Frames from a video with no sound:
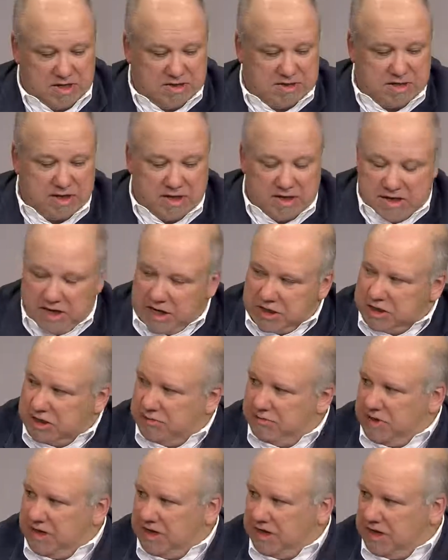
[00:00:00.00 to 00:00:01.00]

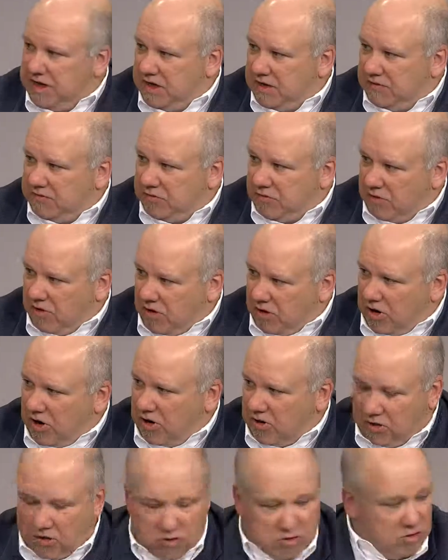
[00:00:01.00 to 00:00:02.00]
delegation to Beacon Hill for all
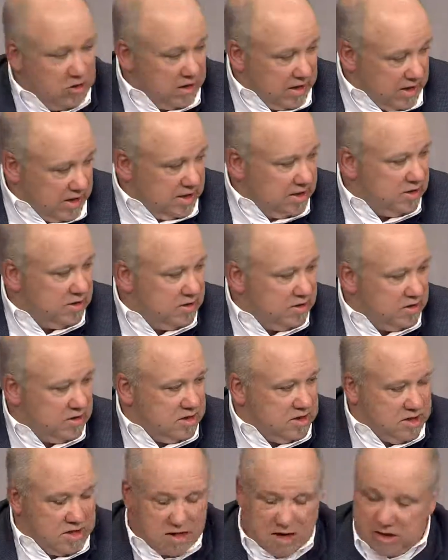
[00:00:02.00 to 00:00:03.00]
our local aid,
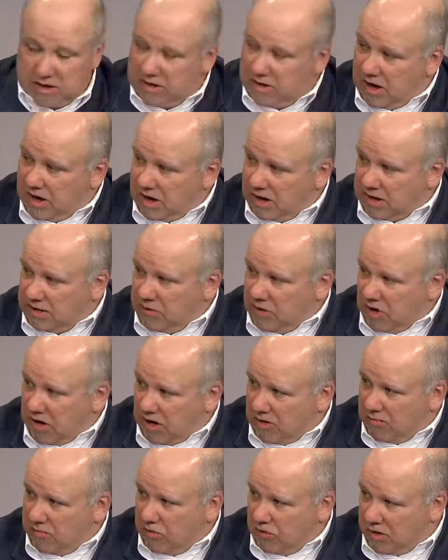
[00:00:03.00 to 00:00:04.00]
and let them know
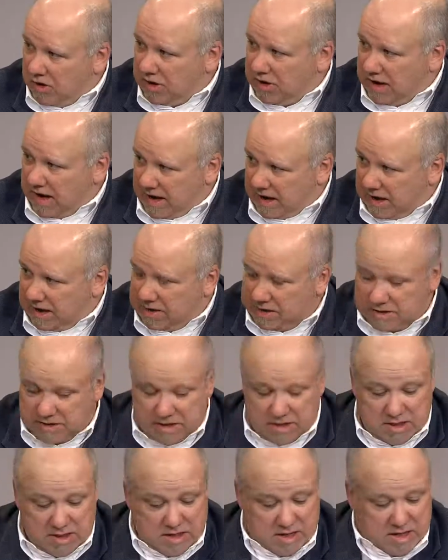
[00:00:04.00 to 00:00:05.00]
how important that is,
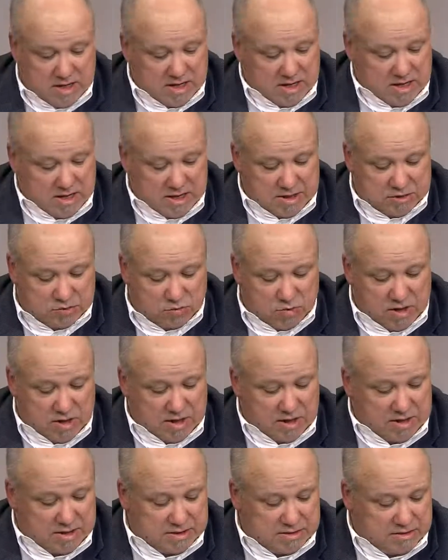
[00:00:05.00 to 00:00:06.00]
as
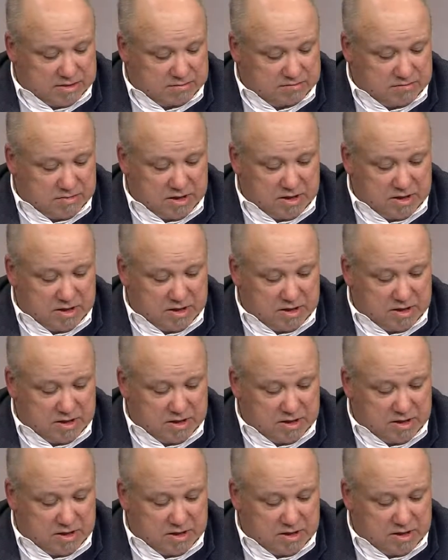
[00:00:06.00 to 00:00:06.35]
well as